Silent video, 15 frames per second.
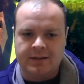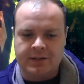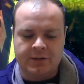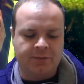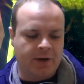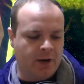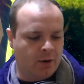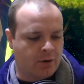As
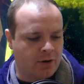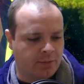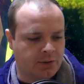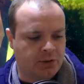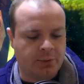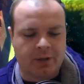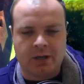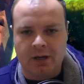this video
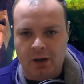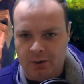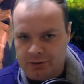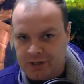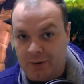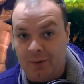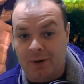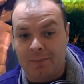comes to a
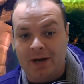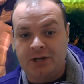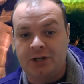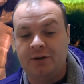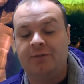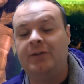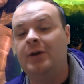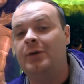close, I want to
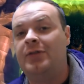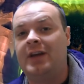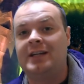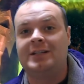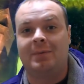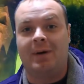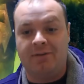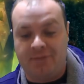mention a few
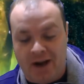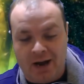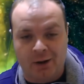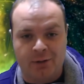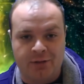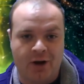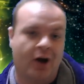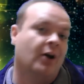things in my
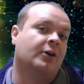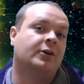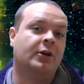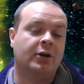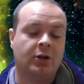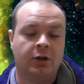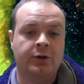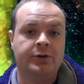final thought and
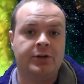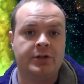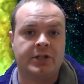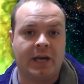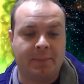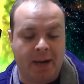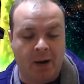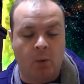
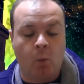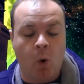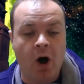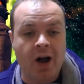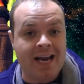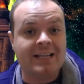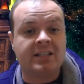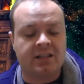conclusions about
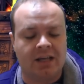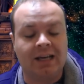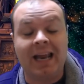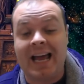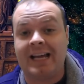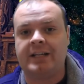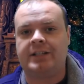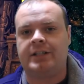what is the
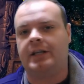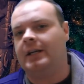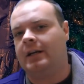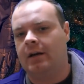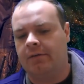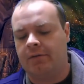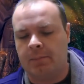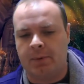
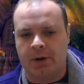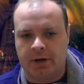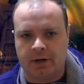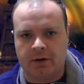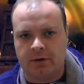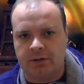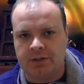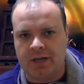legacy of the
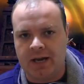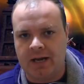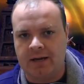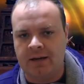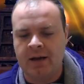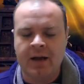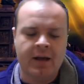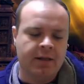Burning
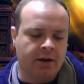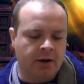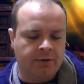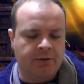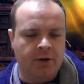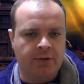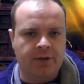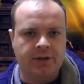Crusade. There are a
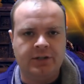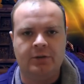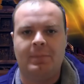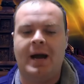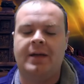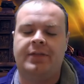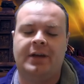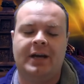few things you
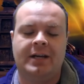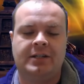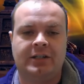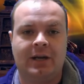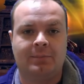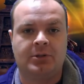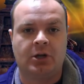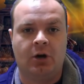might think I
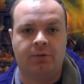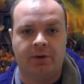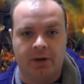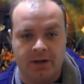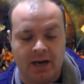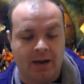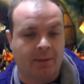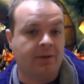skipped
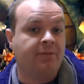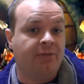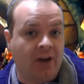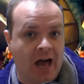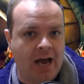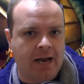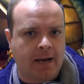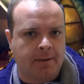over, namely
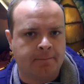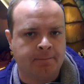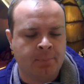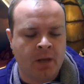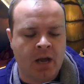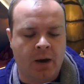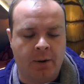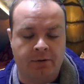flying.
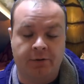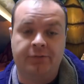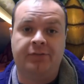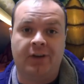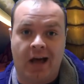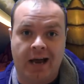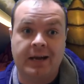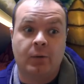However,
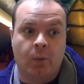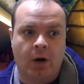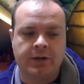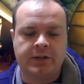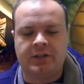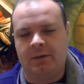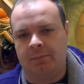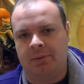flying
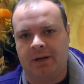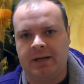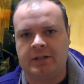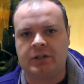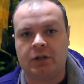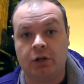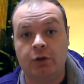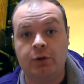was simply a
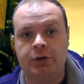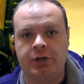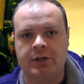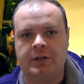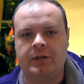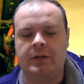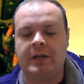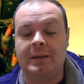
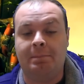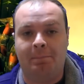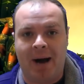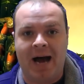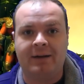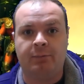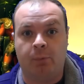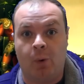solution to the
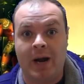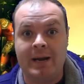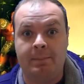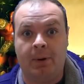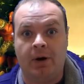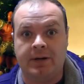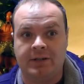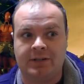bad
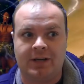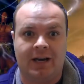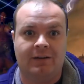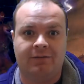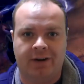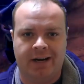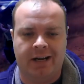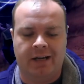waypoints
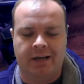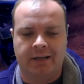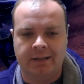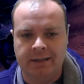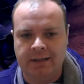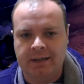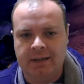in vanilla.